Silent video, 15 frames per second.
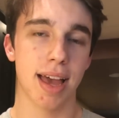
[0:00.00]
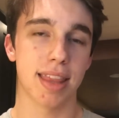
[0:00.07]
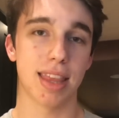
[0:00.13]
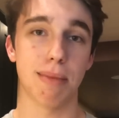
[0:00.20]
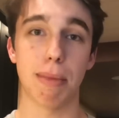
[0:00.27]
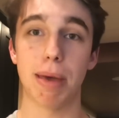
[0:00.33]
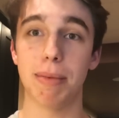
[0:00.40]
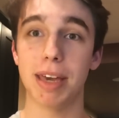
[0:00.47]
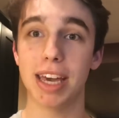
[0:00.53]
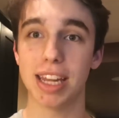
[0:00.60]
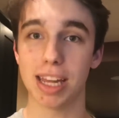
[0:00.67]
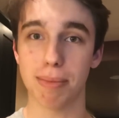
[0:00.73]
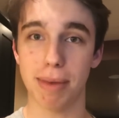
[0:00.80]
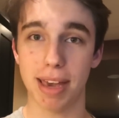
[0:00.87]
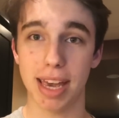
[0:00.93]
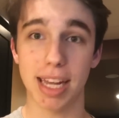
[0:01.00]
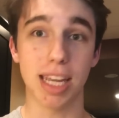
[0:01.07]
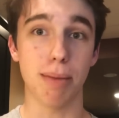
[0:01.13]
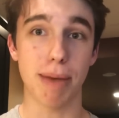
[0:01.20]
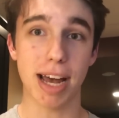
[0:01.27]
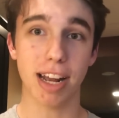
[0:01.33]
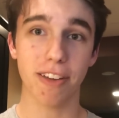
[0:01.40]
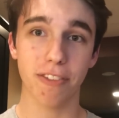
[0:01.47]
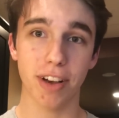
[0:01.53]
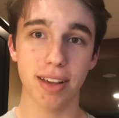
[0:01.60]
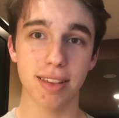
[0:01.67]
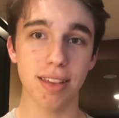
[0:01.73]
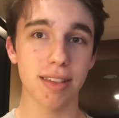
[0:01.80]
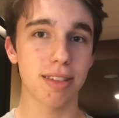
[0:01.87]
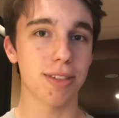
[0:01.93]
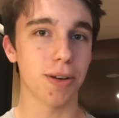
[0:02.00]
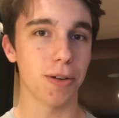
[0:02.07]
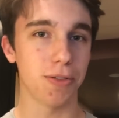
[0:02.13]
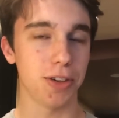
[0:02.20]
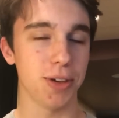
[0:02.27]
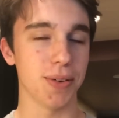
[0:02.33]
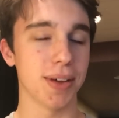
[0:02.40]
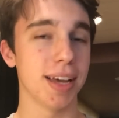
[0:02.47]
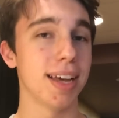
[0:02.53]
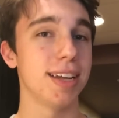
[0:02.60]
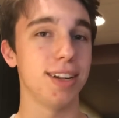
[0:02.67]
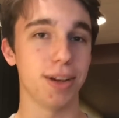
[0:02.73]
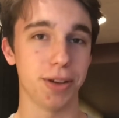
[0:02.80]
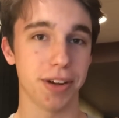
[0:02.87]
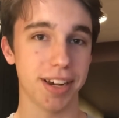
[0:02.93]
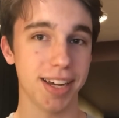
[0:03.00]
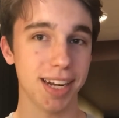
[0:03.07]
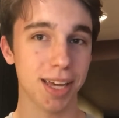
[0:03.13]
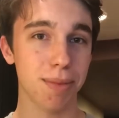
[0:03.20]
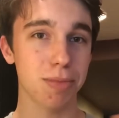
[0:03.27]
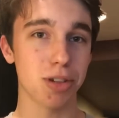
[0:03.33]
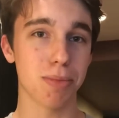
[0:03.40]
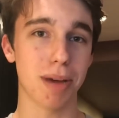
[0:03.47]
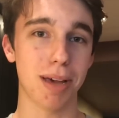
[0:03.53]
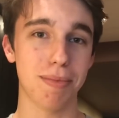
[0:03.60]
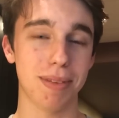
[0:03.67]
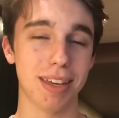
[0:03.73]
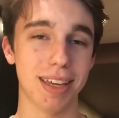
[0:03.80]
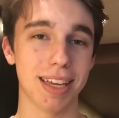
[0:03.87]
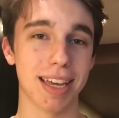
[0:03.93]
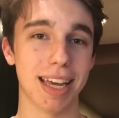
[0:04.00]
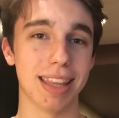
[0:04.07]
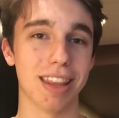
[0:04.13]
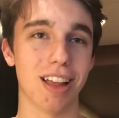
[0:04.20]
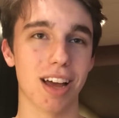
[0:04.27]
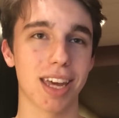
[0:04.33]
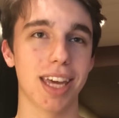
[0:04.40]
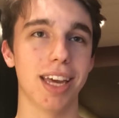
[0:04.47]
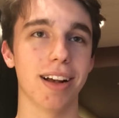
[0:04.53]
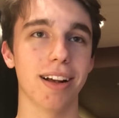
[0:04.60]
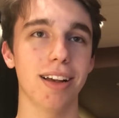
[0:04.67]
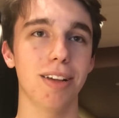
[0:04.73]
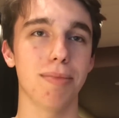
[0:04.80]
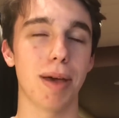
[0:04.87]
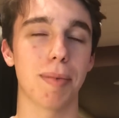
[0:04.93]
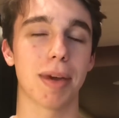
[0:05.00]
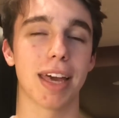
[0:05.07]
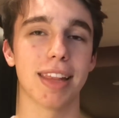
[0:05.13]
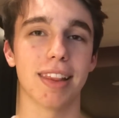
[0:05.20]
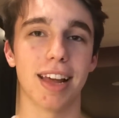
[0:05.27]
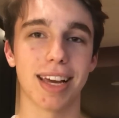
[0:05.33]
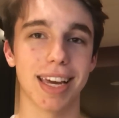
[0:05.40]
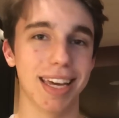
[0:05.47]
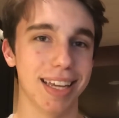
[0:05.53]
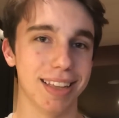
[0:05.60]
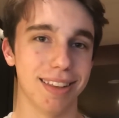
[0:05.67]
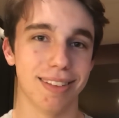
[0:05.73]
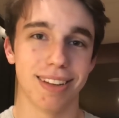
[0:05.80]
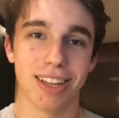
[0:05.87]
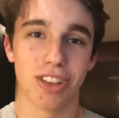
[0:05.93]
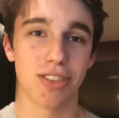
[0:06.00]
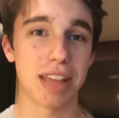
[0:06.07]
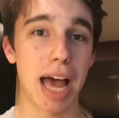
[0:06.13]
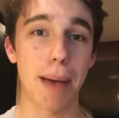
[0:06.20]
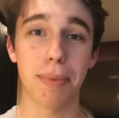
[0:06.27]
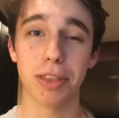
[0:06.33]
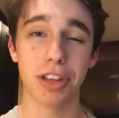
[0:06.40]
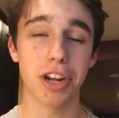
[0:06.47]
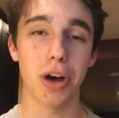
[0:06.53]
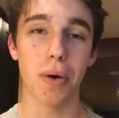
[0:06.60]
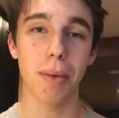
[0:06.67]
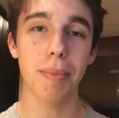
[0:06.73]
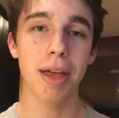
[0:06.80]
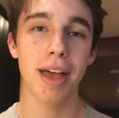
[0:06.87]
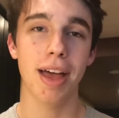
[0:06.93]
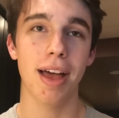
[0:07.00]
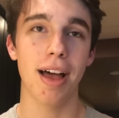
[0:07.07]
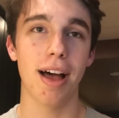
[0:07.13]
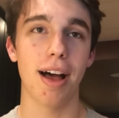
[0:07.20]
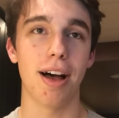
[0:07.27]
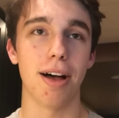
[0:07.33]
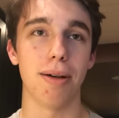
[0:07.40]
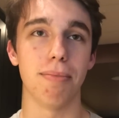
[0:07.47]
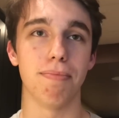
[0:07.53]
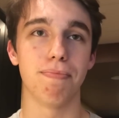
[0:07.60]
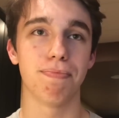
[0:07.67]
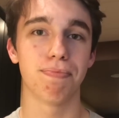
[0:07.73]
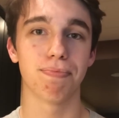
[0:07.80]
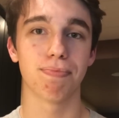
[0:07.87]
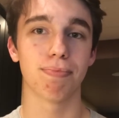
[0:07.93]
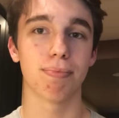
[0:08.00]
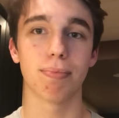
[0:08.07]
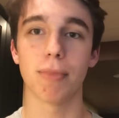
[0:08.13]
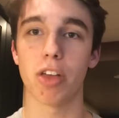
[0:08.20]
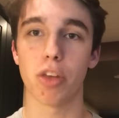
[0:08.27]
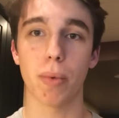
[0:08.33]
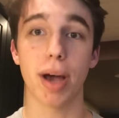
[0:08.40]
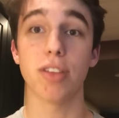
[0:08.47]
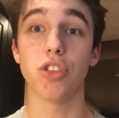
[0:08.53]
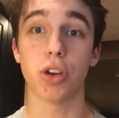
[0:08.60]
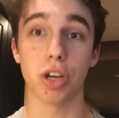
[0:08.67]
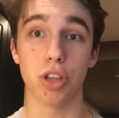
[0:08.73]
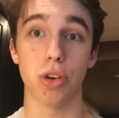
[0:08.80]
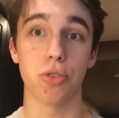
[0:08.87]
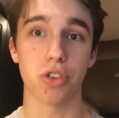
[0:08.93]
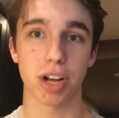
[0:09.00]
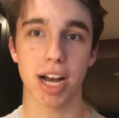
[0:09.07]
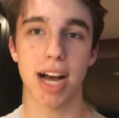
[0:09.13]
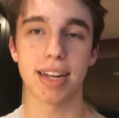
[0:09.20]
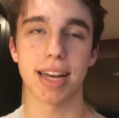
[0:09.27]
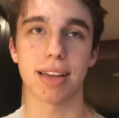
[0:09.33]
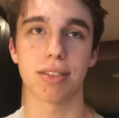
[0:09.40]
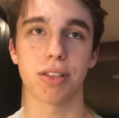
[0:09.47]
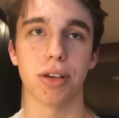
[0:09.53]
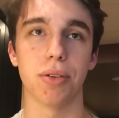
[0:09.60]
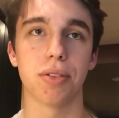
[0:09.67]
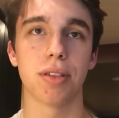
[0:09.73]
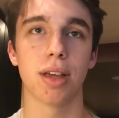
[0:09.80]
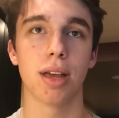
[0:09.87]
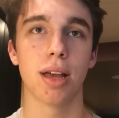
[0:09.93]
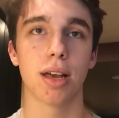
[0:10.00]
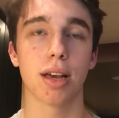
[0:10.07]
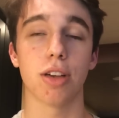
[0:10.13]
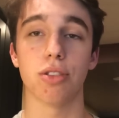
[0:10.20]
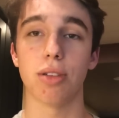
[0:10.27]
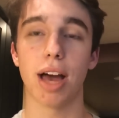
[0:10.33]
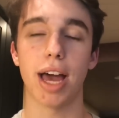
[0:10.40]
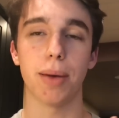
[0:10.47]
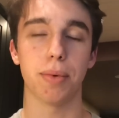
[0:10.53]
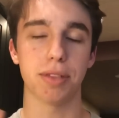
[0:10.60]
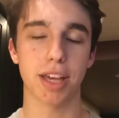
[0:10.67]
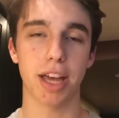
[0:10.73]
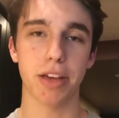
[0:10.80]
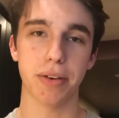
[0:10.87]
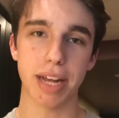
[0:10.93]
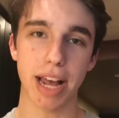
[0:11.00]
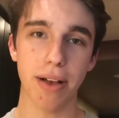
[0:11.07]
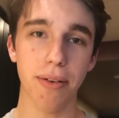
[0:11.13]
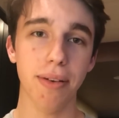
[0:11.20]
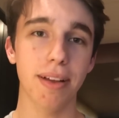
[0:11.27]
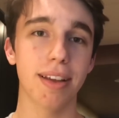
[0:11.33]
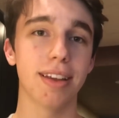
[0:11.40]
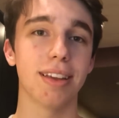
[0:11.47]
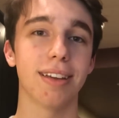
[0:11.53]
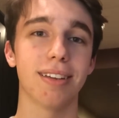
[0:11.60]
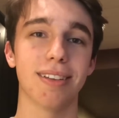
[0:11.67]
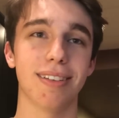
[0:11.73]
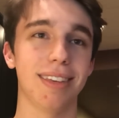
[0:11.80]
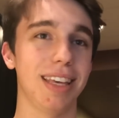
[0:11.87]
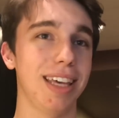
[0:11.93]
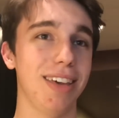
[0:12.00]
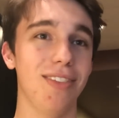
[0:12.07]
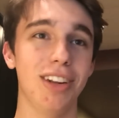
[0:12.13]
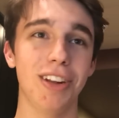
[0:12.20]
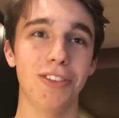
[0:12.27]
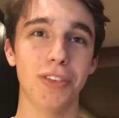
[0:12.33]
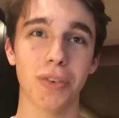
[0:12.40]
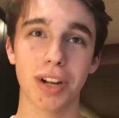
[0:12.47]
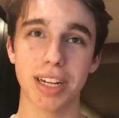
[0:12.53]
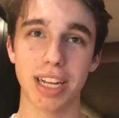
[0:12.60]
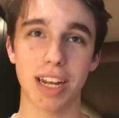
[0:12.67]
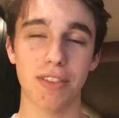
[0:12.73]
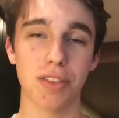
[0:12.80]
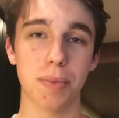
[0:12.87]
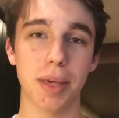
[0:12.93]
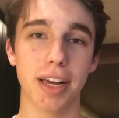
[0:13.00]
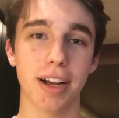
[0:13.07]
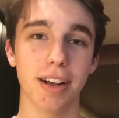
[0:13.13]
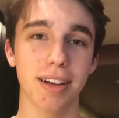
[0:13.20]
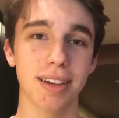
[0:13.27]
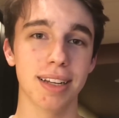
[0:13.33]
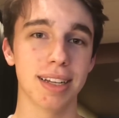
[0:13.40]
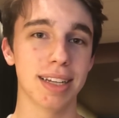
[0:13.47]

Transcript: They may be idiom idiomatic phrases, so if you know your idioms, you might be in luck here. You might get lucky and just happen to know them. Um, otherwise, you can use your context clues. Because I will tell you now, even if you are a native speaker,